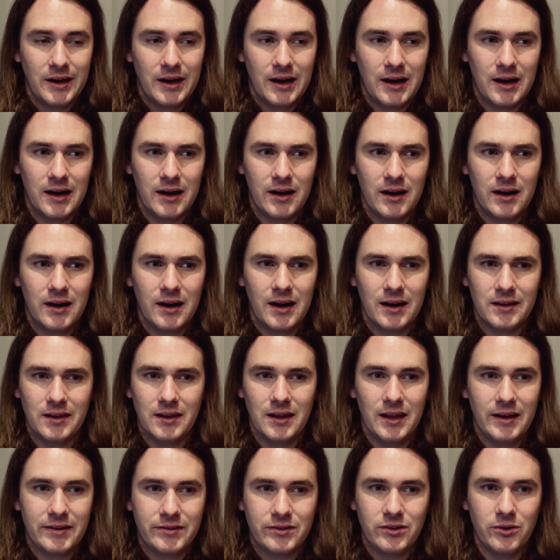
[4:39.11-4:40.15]

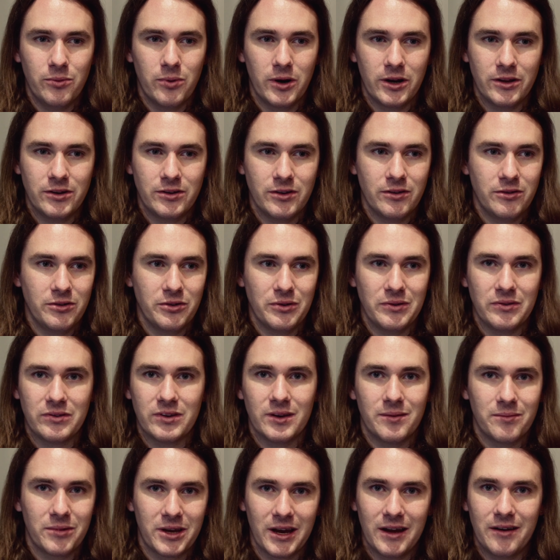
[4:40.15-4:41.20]
unless you wanted to do
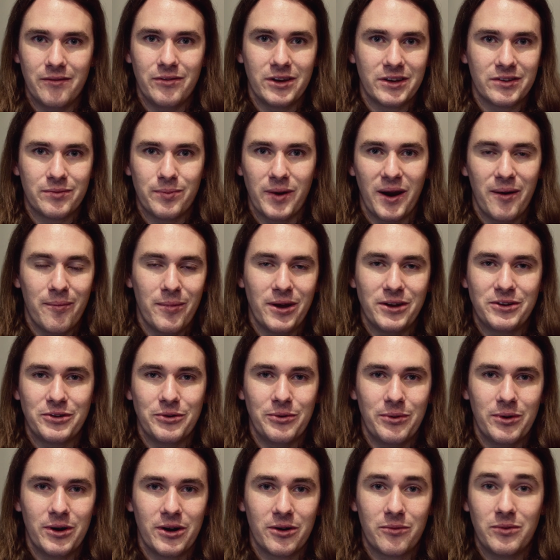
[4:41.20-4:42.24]
some kind of
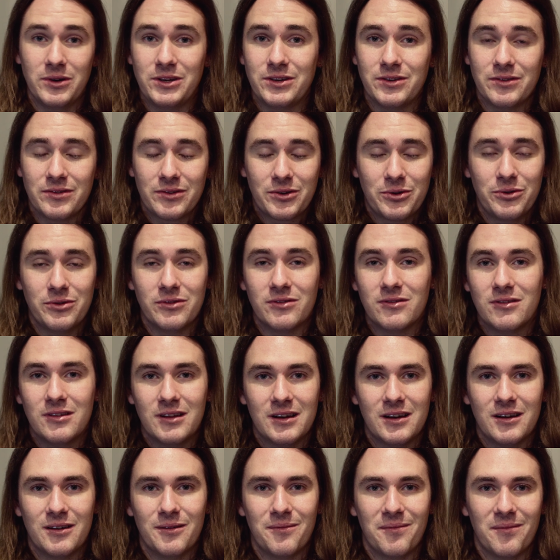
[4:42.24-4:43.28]
experimental work, which is cool.
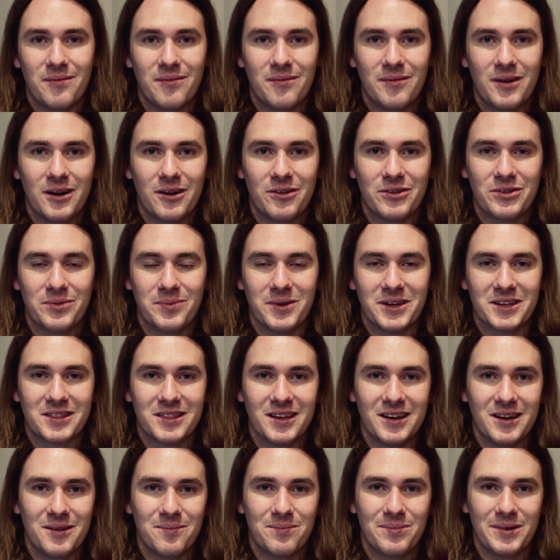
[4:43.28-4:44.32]
I respect
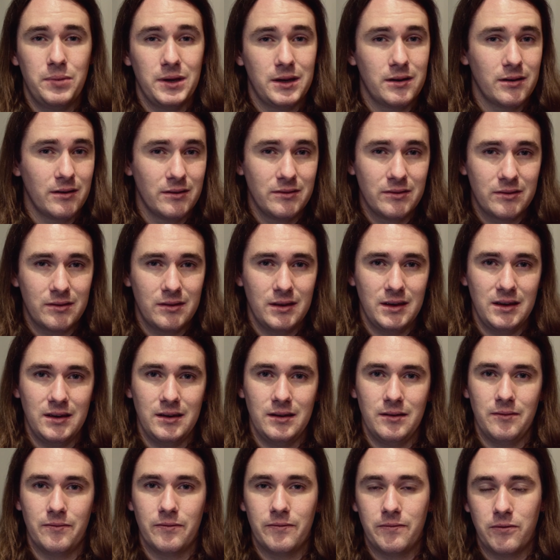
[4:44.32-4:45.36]
that. Because
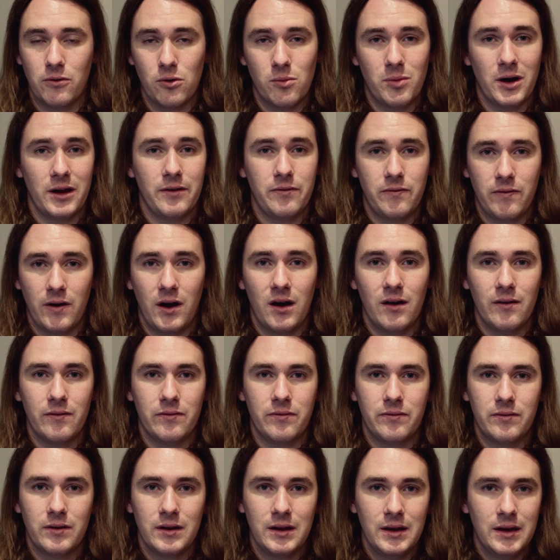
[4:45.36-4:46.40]
the 4x5
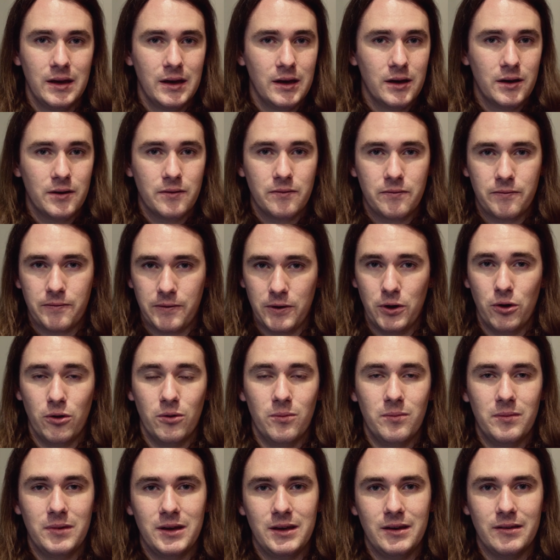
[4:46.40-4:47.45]

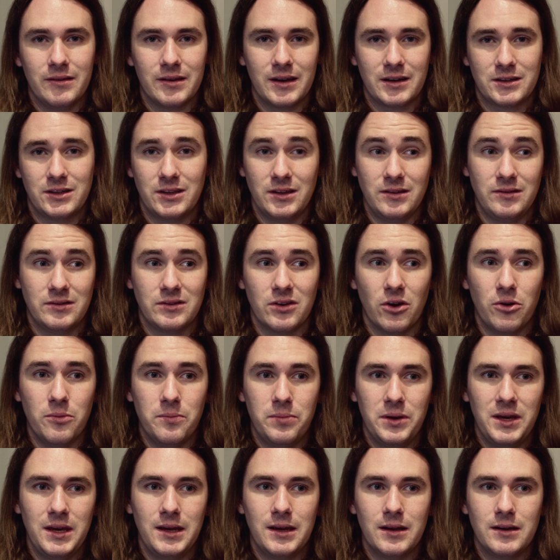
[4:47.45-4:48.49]
film is actually so
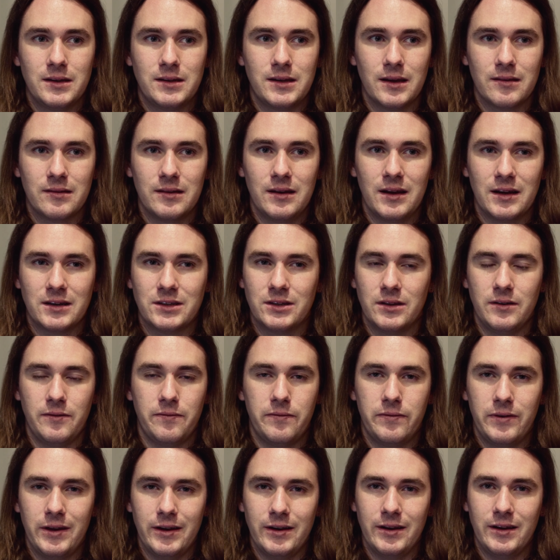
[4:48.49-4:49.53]
big, it doesn't actually
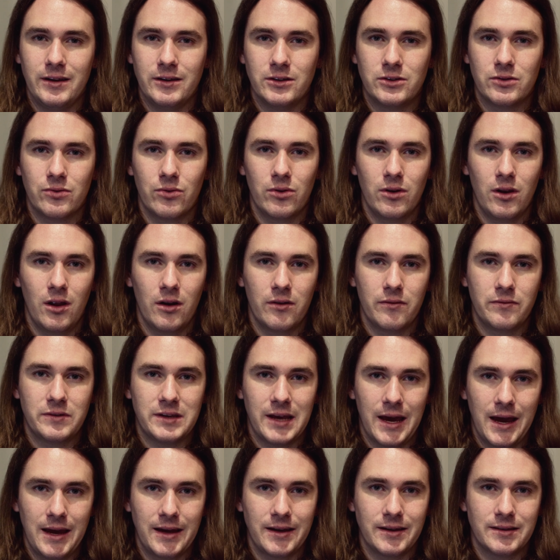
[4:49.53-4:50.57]
fit into a lot of
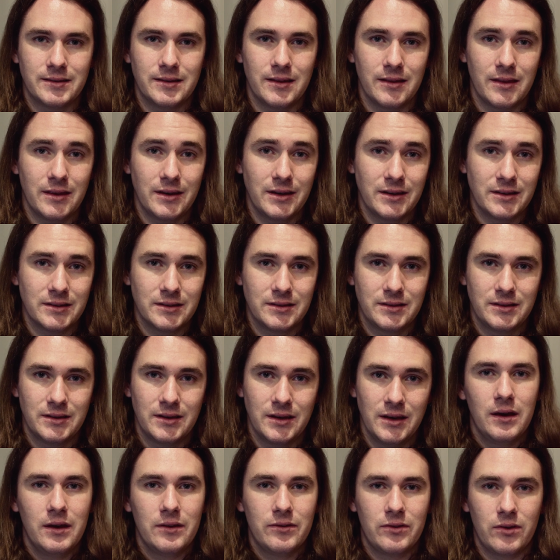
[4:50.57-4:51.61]
tanks and things.
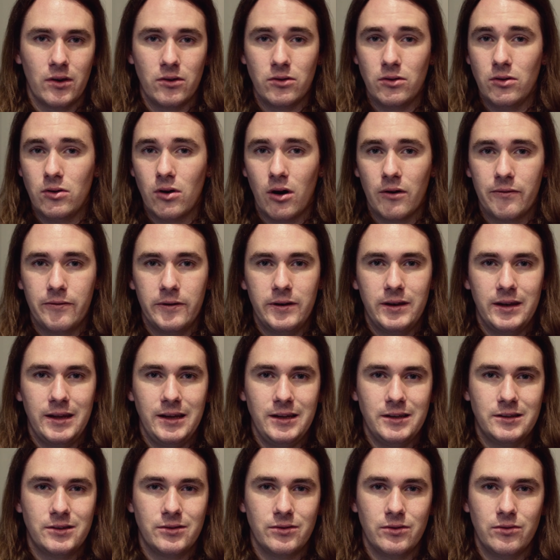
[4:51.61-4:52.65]
So you often
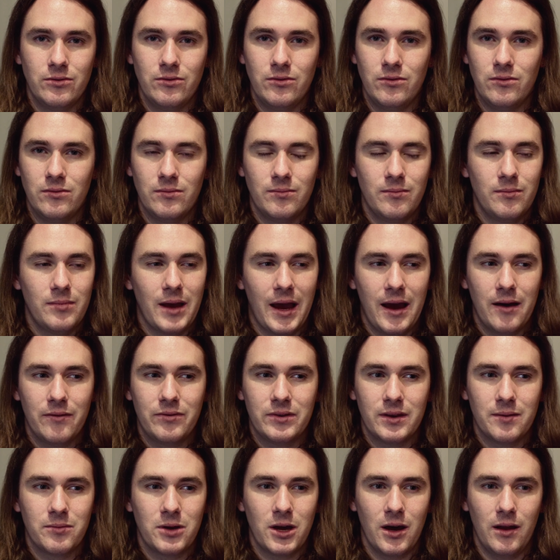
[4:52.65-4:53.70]
need to have
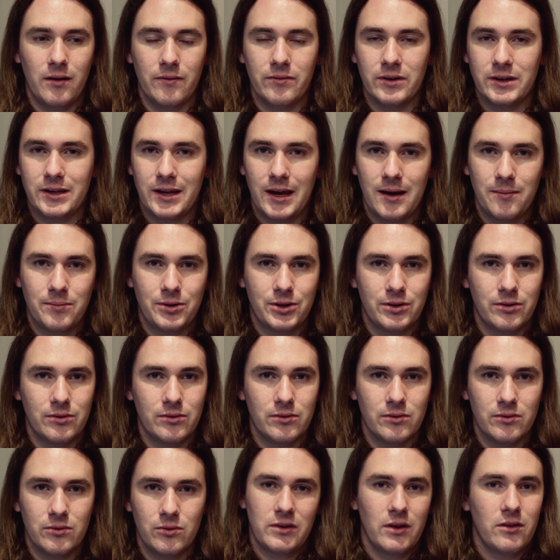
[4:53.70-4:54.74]
some kind of
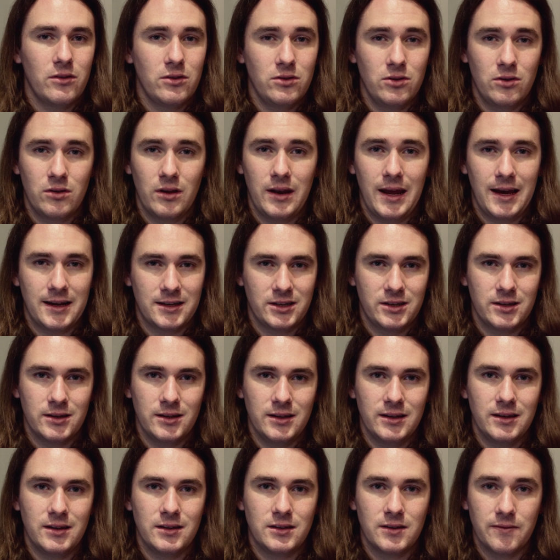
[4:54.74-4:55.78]
adaptation so that you can
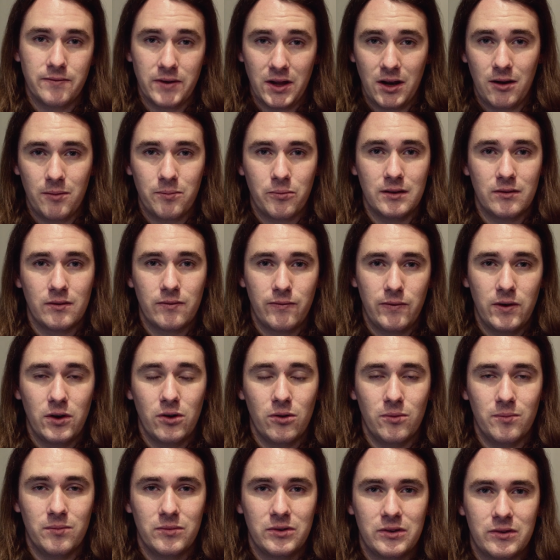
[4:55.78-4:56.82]
actually develop this
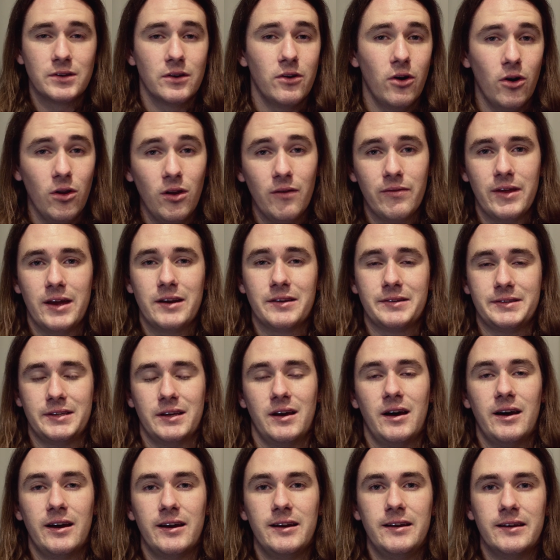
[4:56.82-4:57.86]
film. So all of that
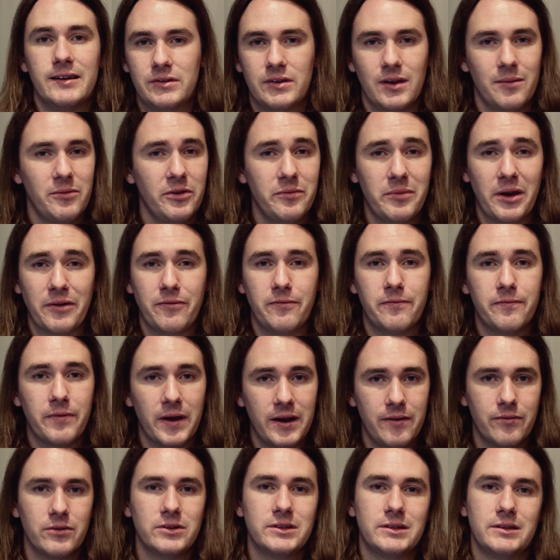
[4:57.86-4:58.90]
aside, some of my
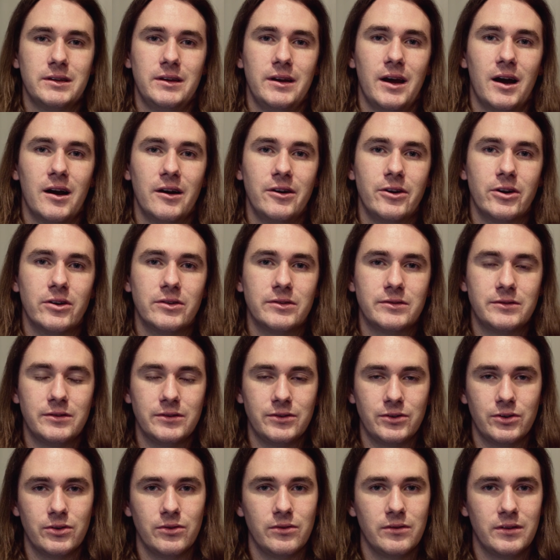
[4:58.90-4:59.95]
favorite scenarios to
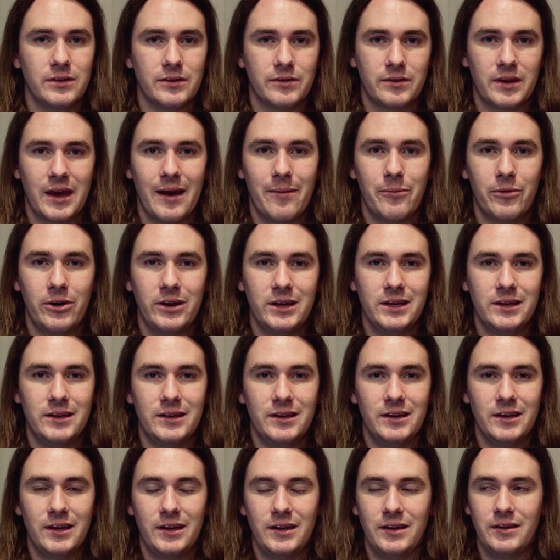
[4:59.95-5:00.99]
shoot this camera
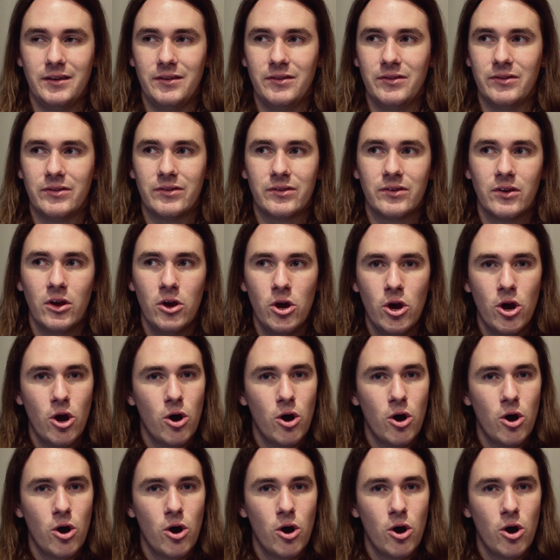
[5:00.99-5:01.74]
in is